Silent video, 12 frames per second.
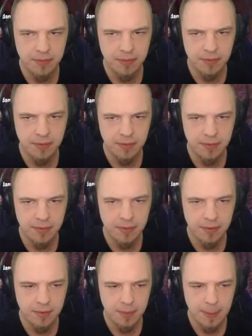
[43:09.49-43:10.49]

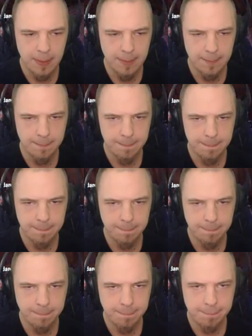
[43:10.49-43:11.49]

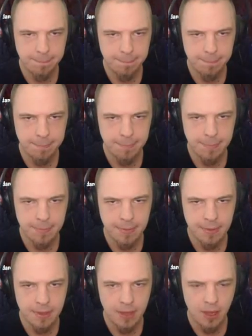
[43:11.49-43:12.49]

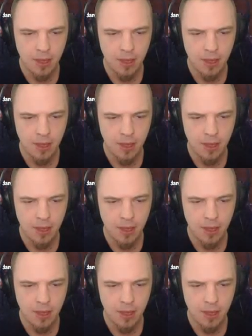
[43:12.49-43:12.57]
Nothing is said.